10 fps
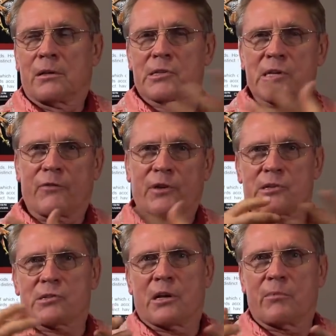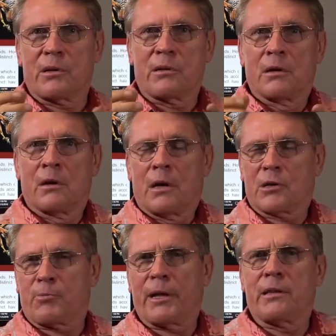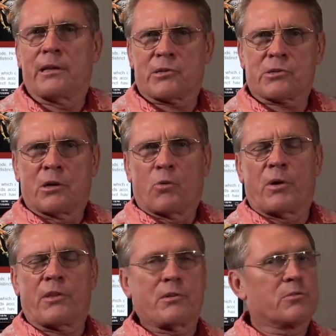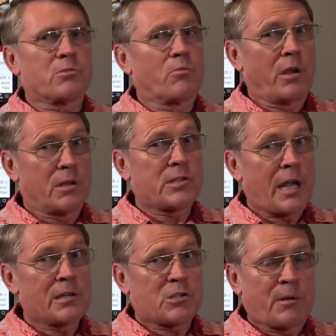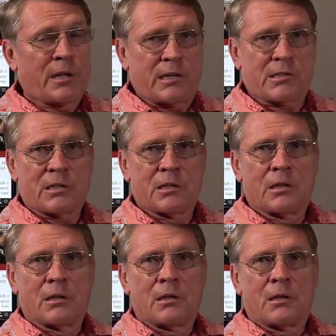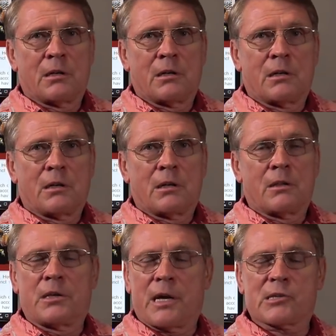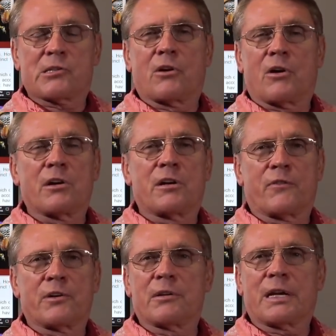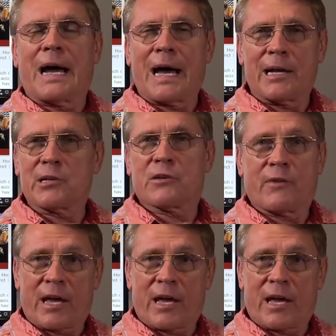the esophagus. I mean, explain this with some real science, please. Yes, there are different kinds of